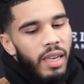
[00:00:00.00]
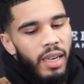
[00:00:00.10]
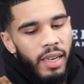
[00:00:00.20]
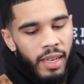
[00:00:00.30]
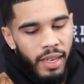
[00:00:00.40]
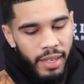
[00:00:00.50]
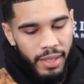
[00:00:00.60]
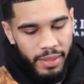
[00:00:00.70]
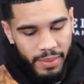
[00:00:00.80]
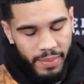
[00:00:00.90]

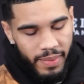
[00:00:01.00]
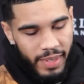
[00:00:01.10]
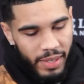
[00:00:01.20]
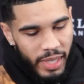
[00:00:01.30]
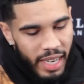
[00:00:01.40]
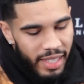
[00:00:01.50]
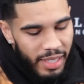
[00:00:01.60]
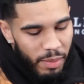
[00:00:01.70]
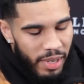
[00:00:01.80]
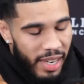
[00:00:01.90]
Was I
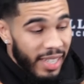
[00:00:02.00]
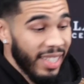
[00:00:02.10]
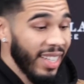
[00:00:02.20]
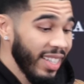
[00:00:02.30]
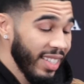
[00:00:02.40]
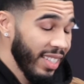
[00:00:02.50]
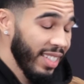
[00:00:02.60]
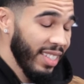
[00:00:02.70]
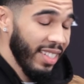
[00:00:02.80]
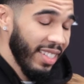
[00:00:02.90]
surprised? Yeah.
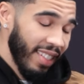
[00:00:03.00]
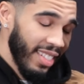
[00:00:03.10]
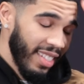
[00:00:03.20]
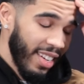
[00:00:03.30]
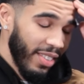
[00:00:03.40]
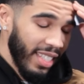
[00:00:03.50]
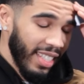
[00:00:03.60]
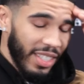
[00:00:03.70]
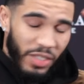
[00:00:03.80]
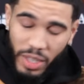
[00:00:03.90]
I was
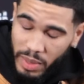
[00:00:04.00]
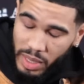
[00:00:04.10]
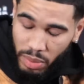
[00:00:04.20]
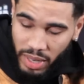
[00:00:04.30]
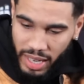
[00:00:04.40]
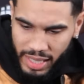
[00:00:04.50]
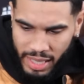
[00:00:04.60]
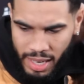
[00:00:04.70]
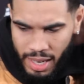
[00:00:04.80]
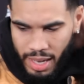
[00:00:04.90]
extremely surprised.
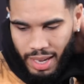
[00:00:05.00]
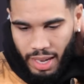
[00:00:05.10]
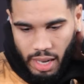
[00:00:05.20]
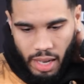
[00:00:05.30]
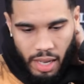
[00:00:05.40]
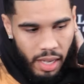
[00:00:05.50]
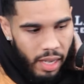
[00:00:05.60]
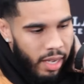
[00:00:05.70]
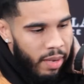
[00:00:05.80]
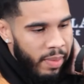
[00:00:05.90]

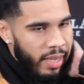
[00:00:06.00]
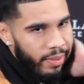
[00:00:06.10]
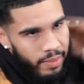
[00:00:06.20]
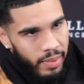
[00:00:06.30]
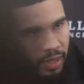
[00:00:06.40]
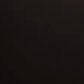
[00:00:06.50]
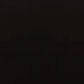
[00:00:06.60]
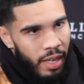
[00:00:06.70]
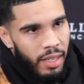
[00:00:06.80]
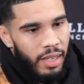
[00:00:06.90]
I mean,
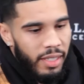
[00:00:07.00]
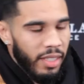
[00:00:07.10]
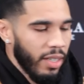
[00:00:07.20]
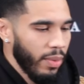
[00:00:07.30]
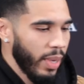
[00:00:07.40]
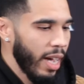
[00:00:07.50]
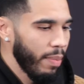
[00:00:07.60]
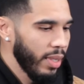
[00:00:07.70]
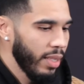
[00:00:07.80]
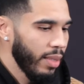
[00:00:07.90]
y'all all saw what
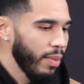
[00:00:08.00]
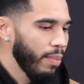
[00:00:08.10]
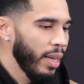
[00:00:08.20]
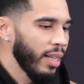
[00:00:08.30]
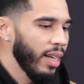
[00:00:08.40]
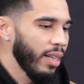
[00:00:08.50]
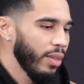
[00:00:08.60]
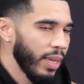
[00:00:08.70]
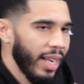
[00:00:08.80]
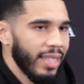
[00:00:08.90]
happened. You might not
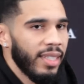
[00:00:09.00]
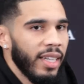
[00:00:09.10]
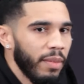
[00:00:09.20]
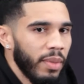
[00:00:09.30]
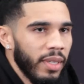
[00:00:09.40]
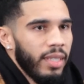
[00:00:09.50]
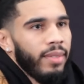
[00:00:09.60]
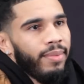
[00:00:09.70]
know what I said, but